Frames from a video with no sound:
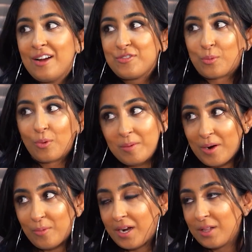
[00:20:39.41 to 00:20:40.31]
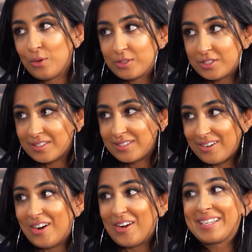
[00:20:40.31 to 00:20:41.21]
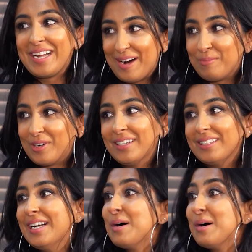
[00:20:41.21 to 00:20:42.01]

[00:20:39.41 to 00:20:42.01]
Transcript: have to worry about what I looked on camera.